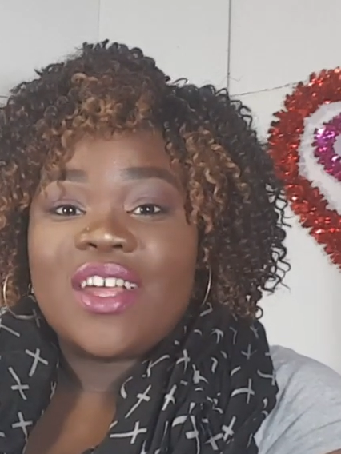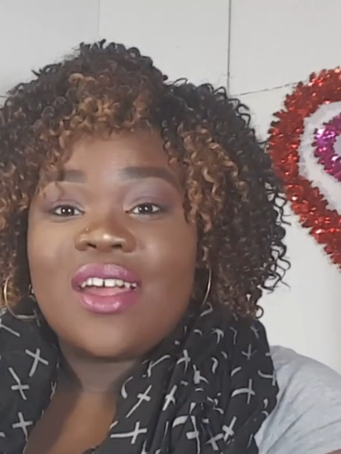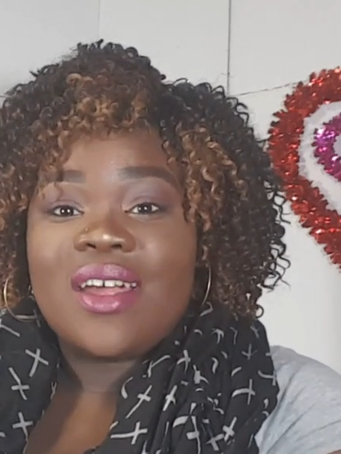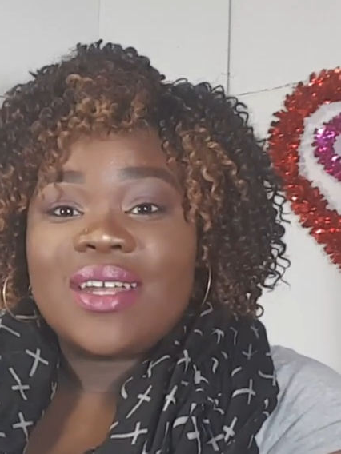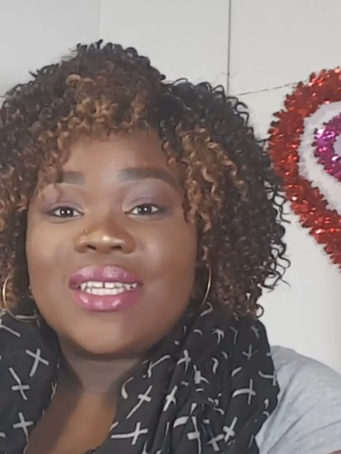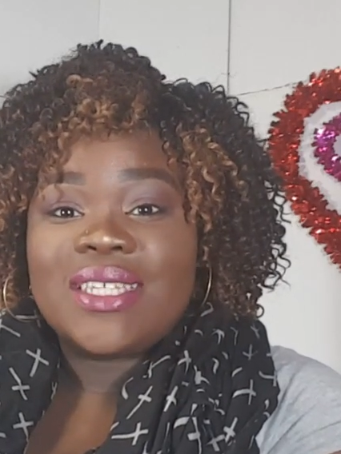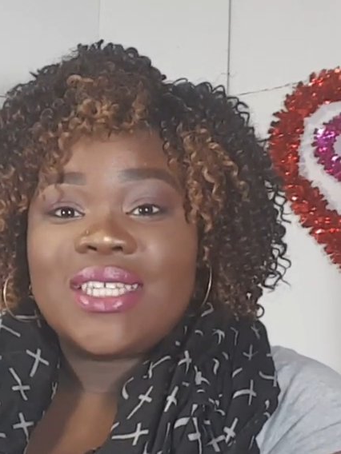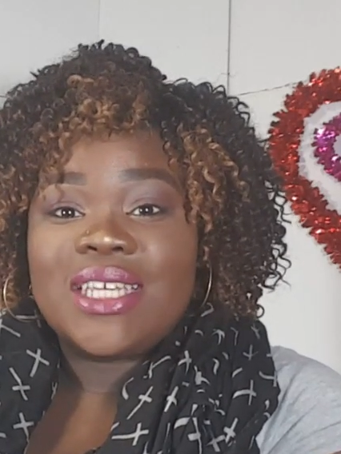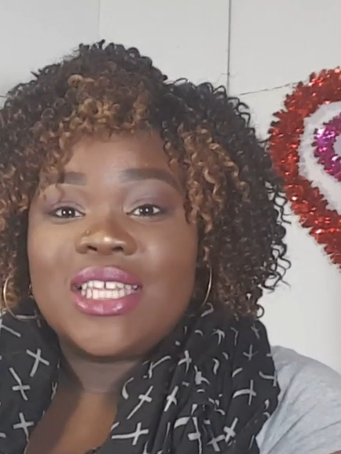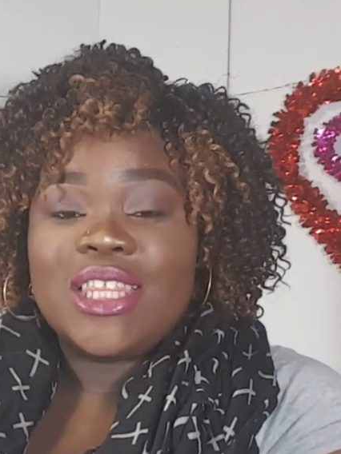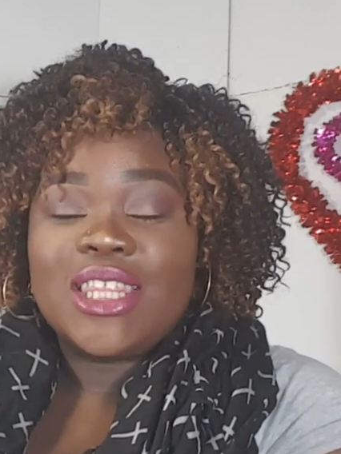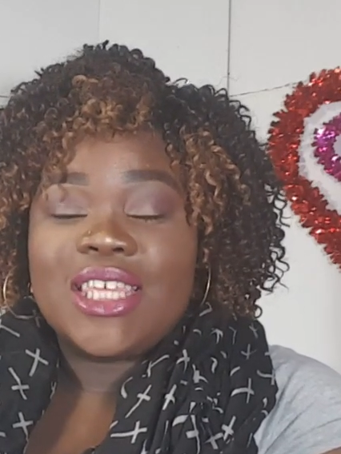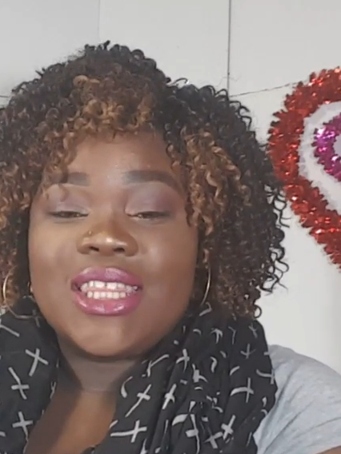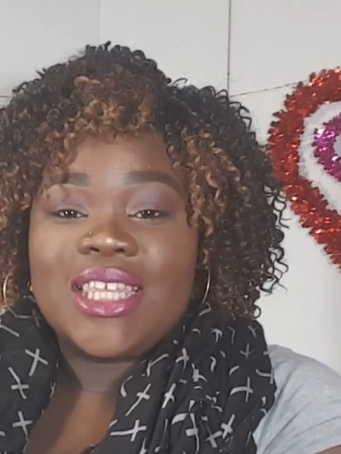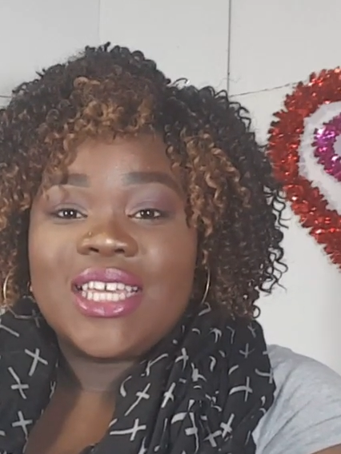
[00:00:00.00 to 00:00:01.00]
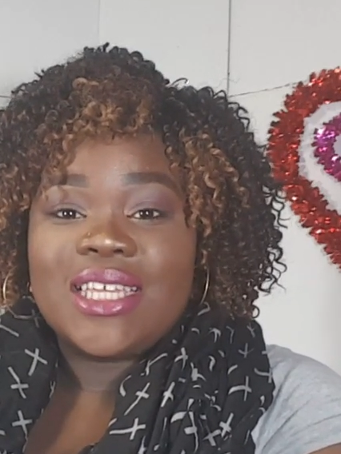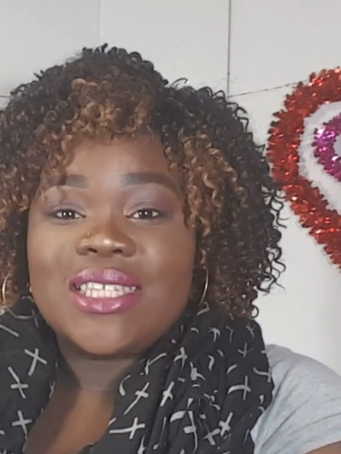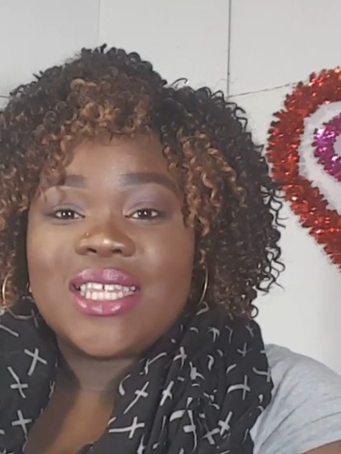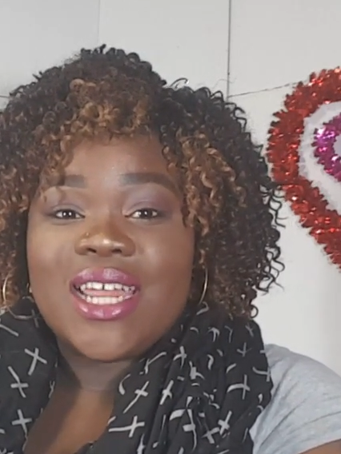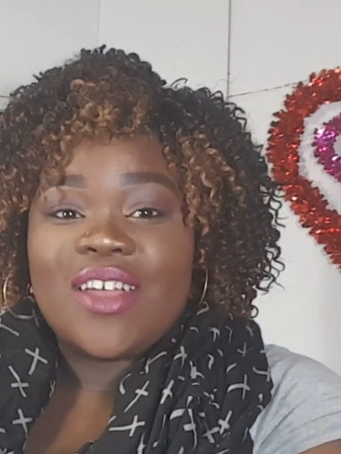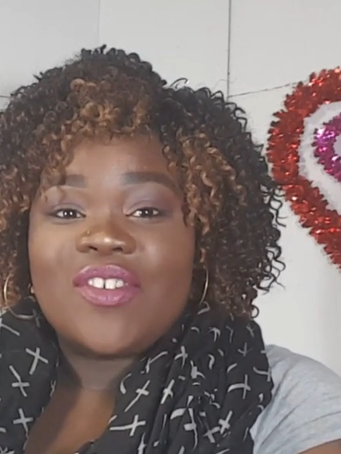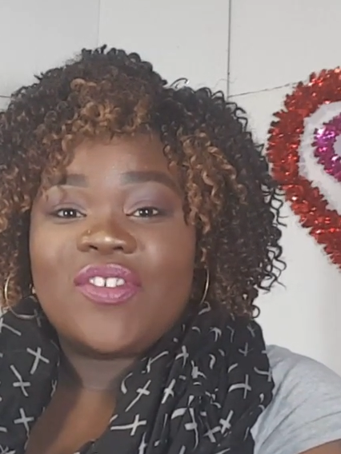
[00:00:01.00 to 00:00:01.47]
already seen the things
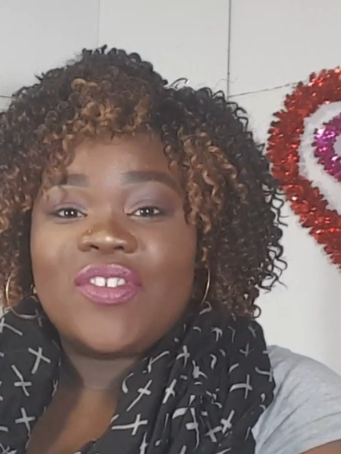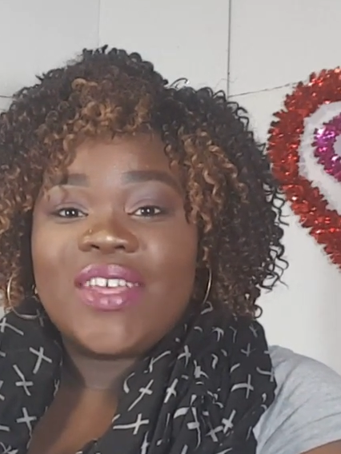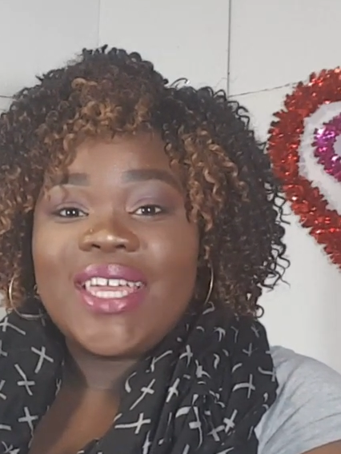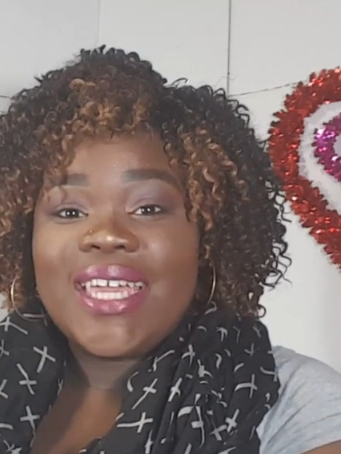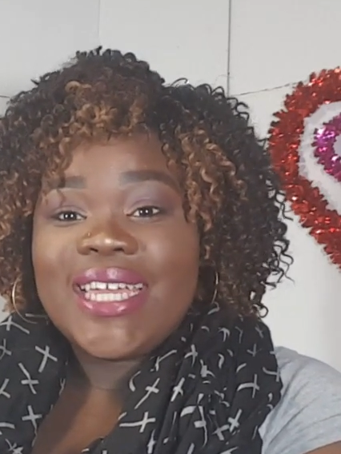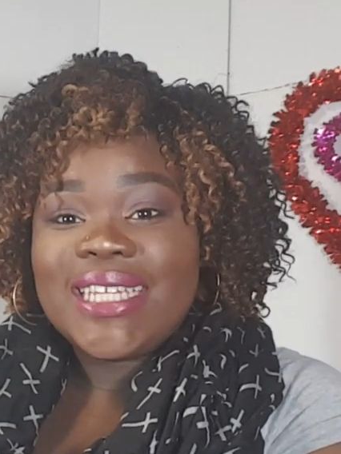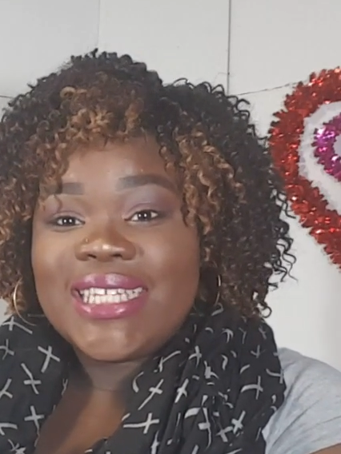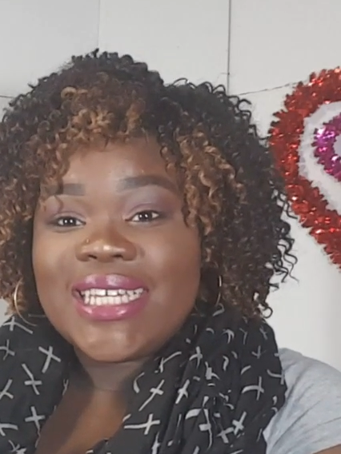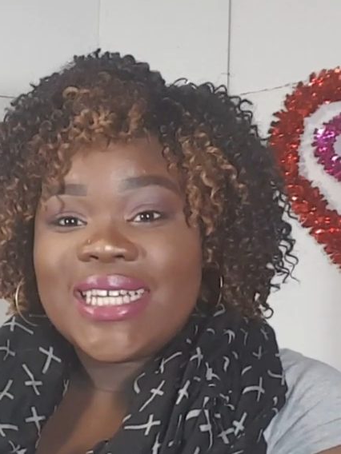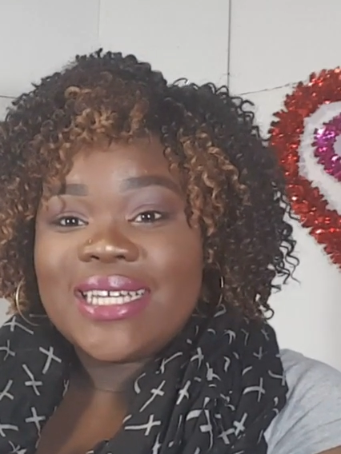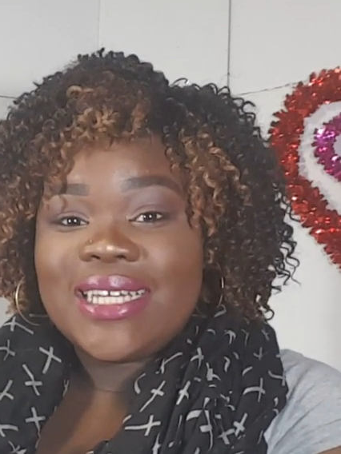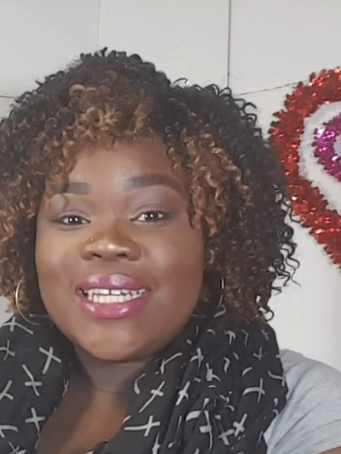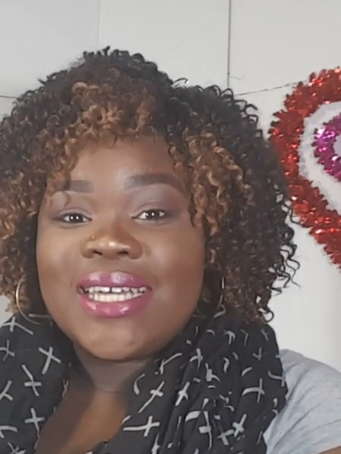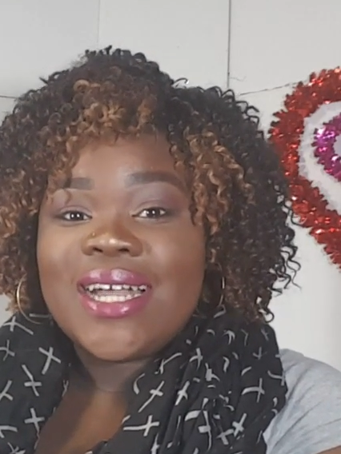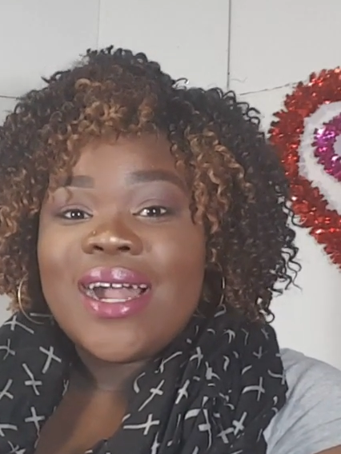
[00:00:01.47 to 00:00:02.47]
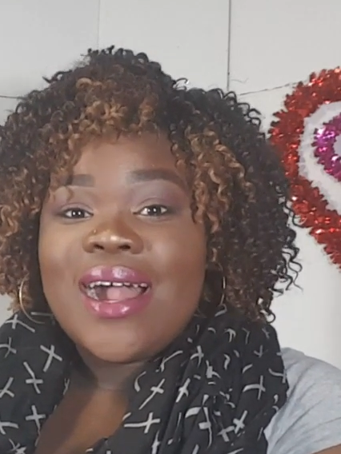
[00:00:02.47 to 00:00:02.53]
that I've eaten.